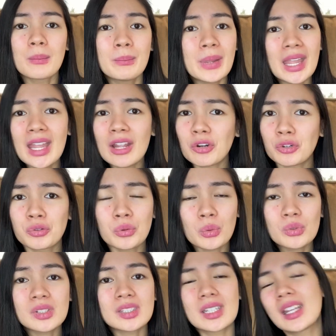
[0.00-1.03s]
bake or
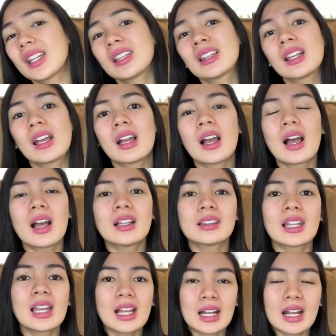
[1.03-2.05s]
roast it
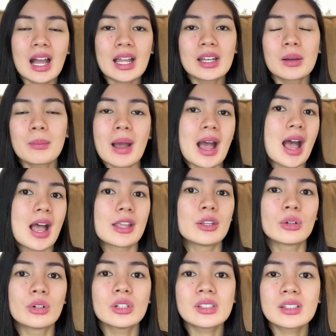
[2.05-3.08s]
talaga ng
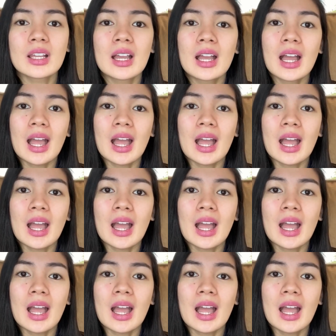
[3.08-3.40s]
maayos.